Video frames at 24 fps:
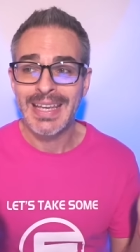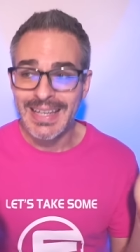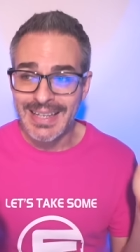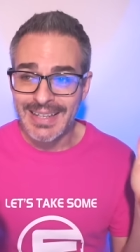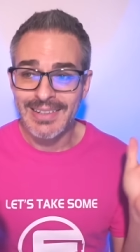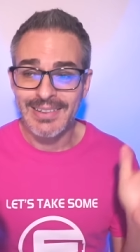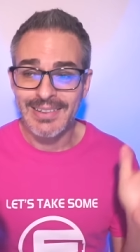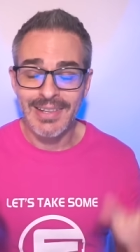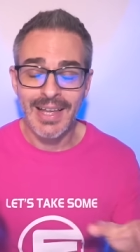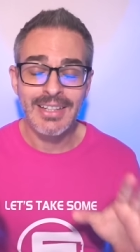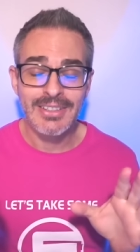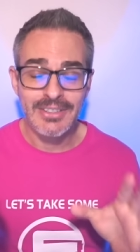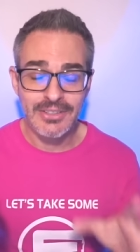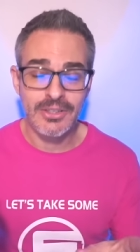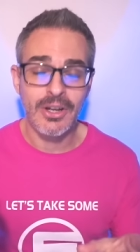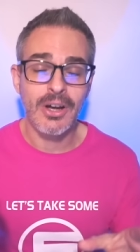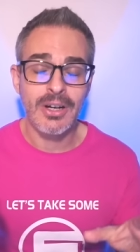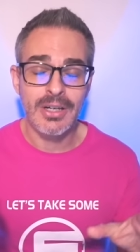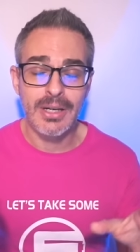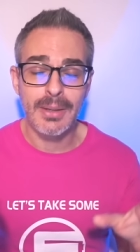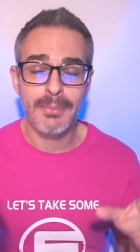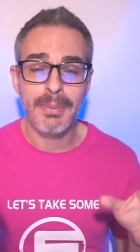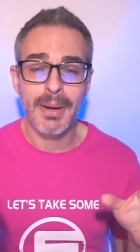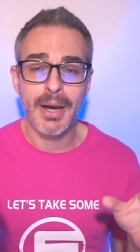let's
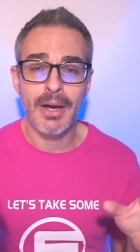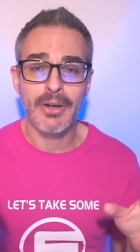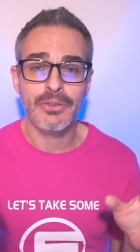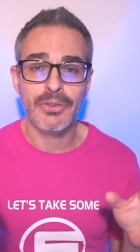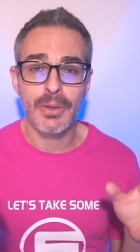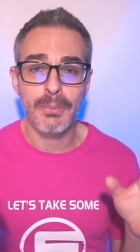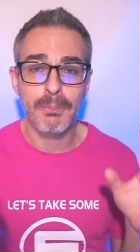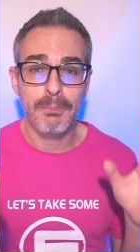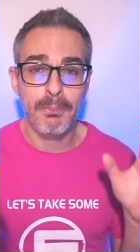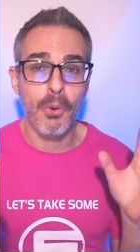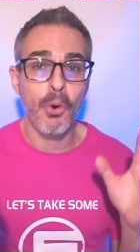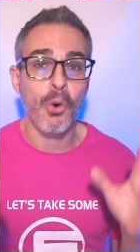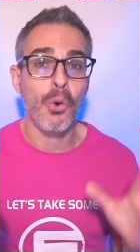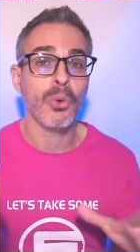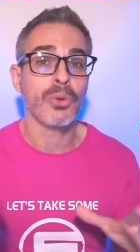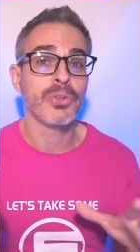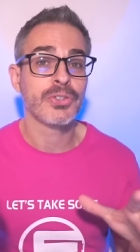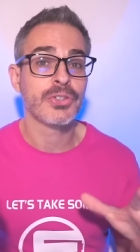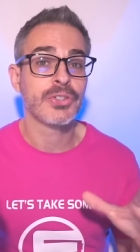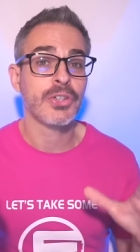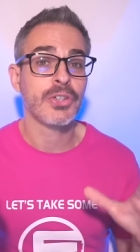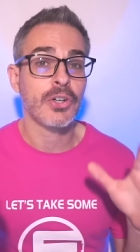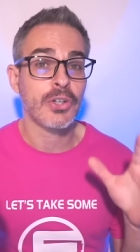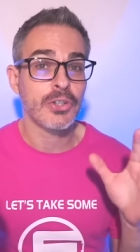talk about the
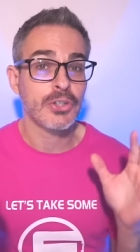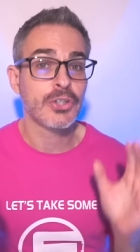Polestar